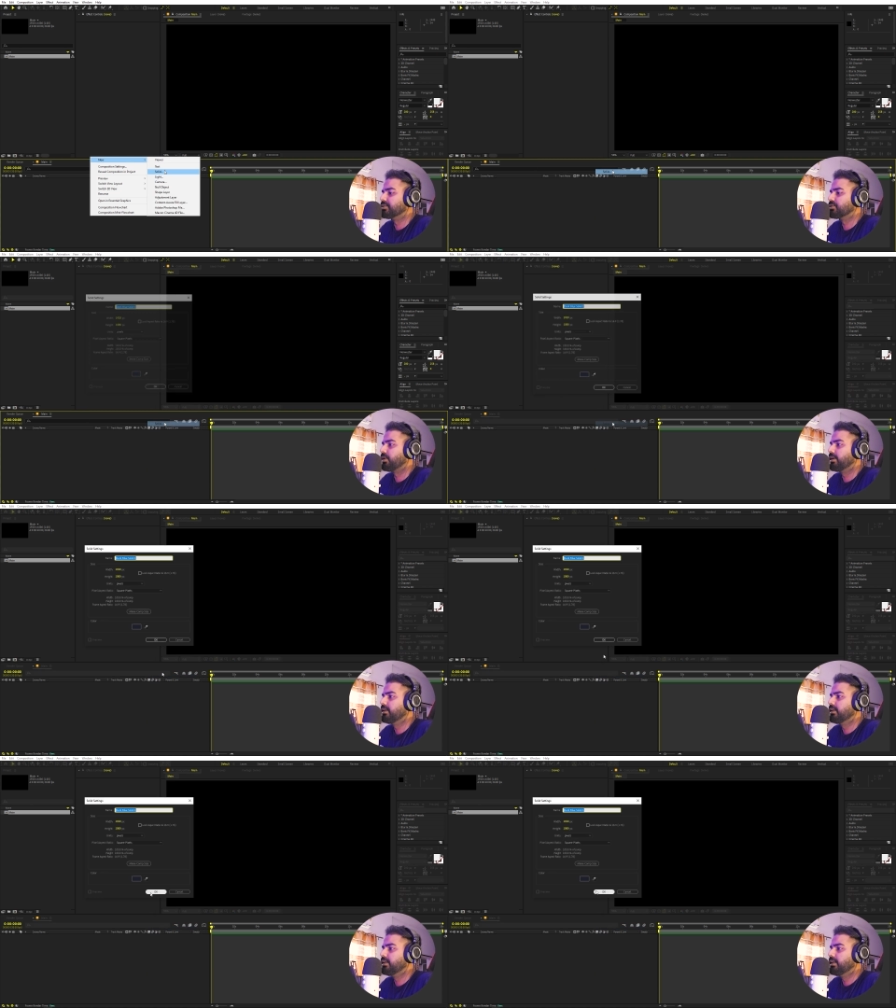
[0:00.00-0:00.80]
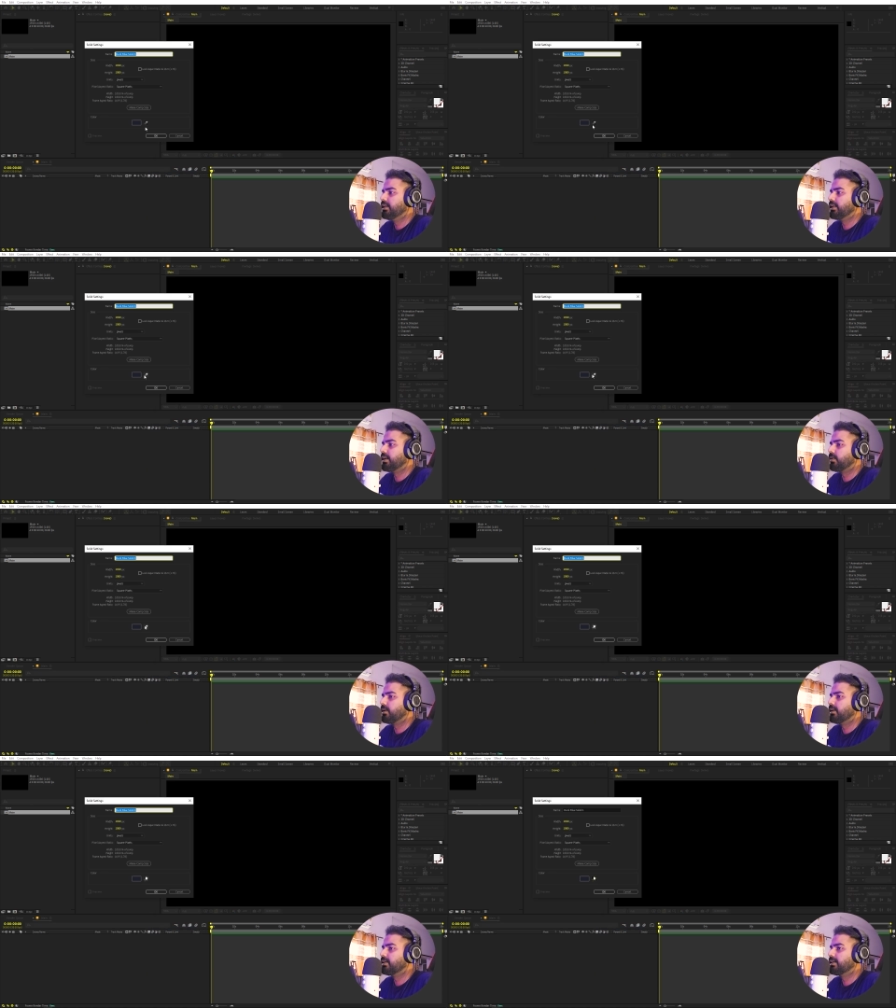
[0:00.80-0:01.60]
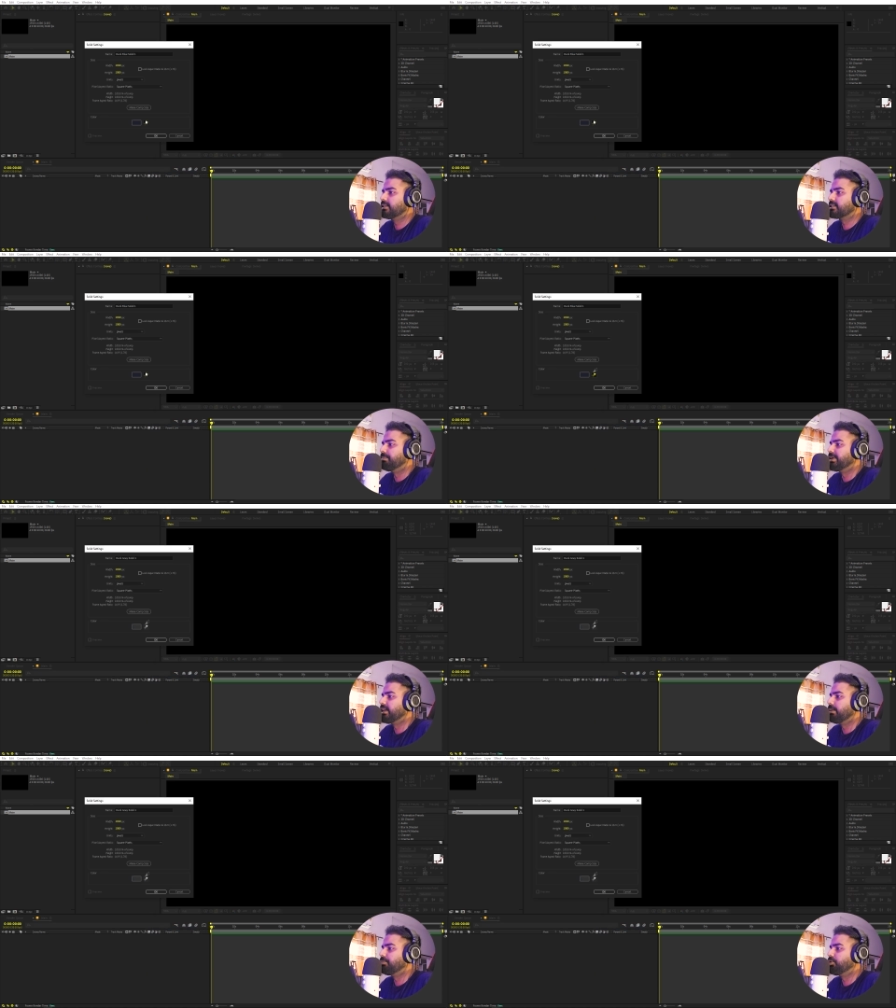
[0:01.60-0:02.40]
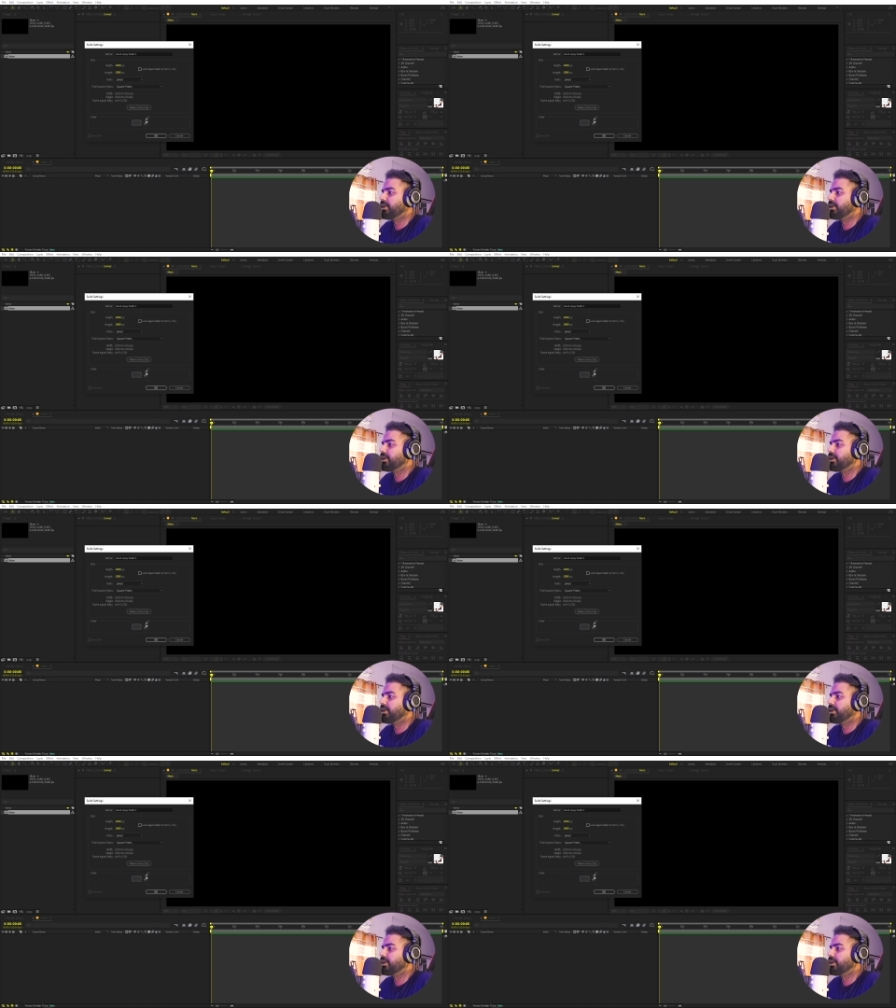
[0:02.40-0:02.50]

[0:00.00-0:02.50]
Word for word: solid now color it's completely up to you